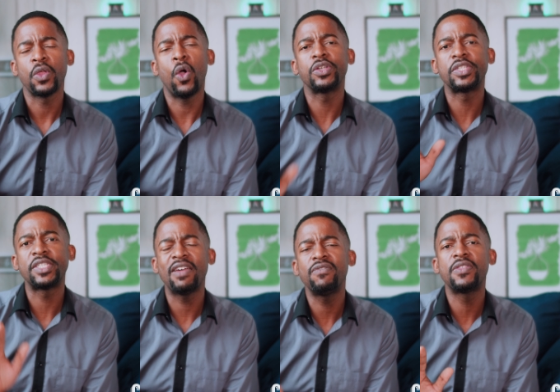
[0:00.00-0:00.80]
or
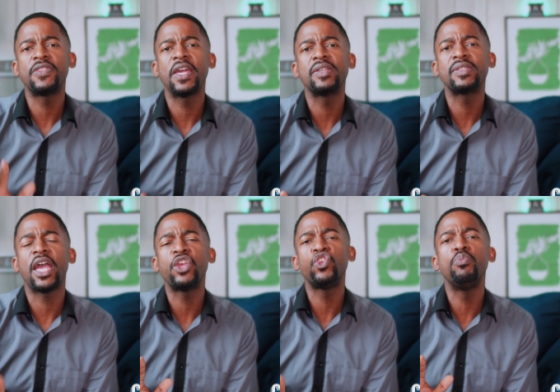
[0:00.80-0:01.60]
seven things
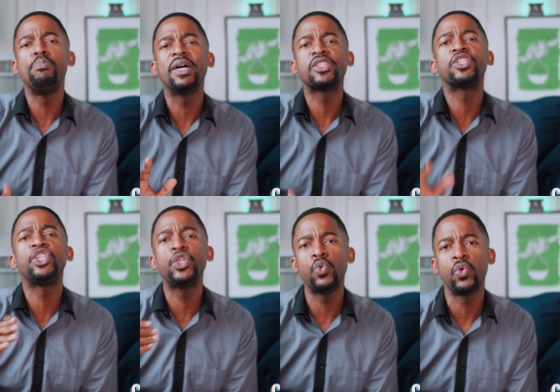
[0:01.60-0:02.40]
that you must
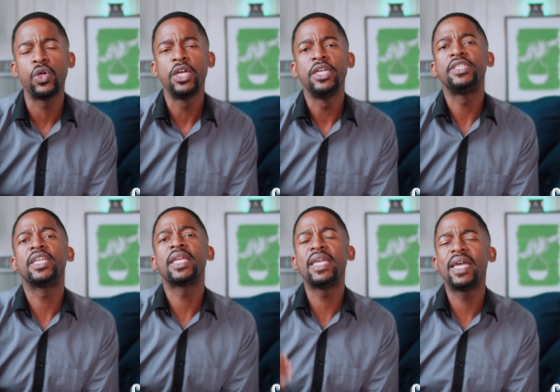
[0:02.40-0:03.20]
do
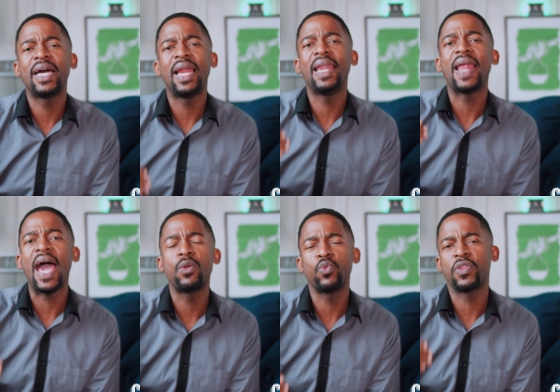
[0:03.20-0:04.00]
to get
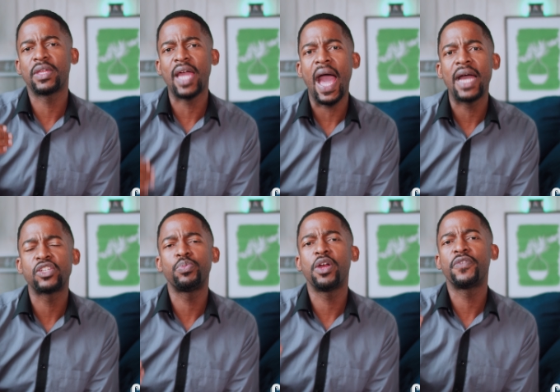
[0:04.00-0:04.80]
aligned with God's
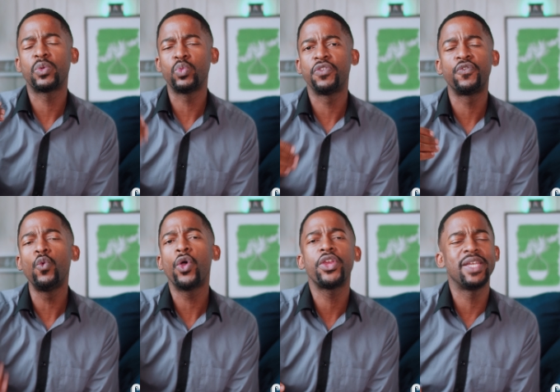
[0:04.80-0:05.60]
perfect will
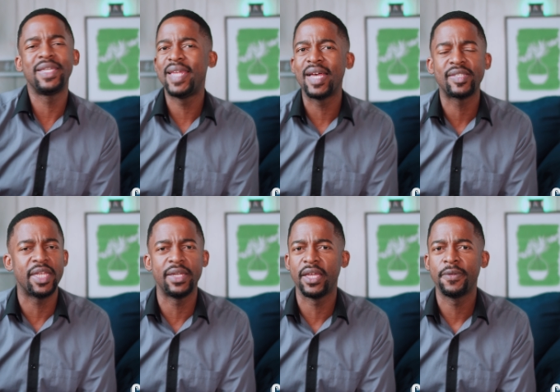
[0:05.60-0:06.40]
for your
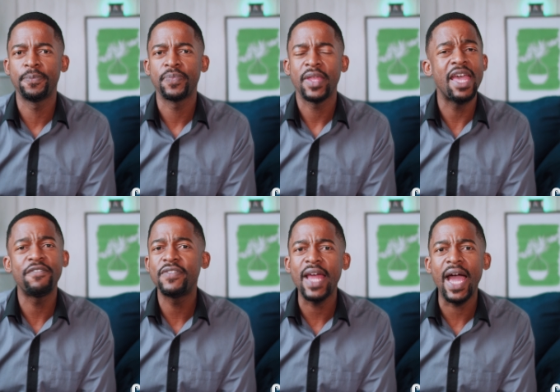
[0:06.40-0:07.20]
destiny.
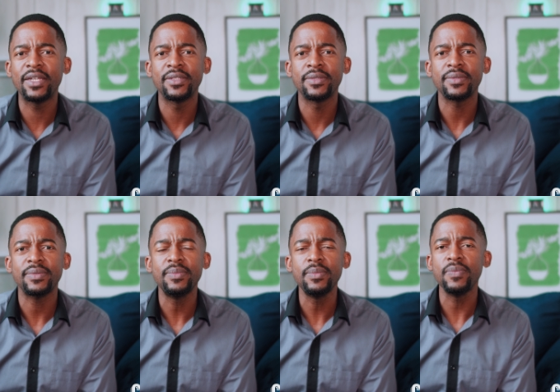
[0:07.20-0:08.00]
If not,
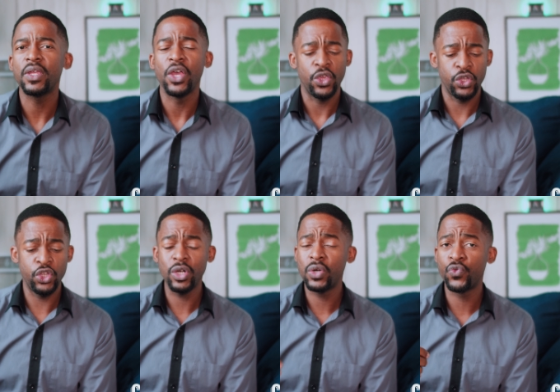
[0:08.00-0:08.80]

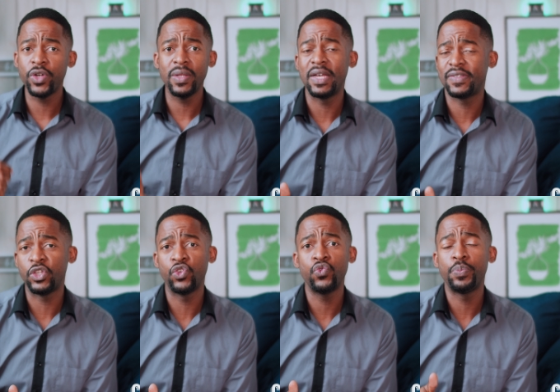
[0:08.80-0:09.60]
you're going to realize that
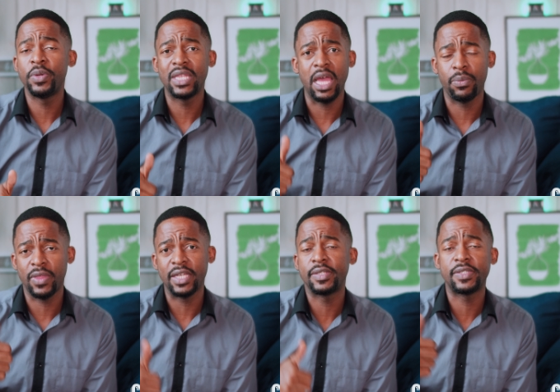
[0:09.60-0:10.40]
you repeat that,
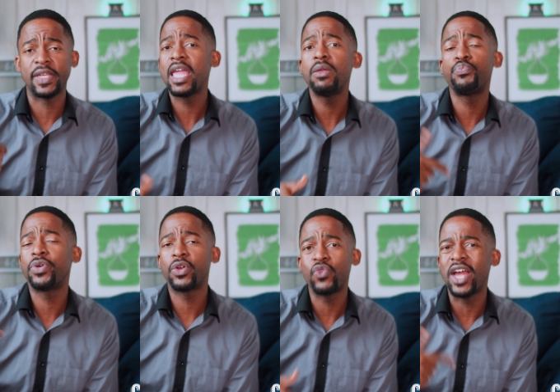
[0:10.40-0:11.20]
that same
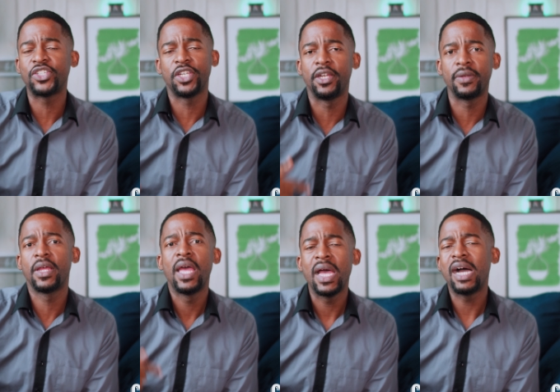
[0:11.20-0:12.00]
progression
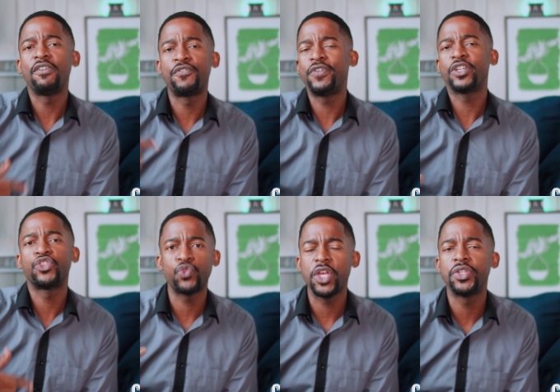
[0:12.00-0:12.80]
of
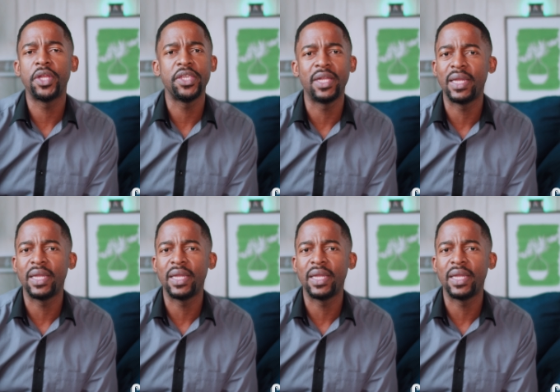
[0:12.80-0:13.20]
frustration in your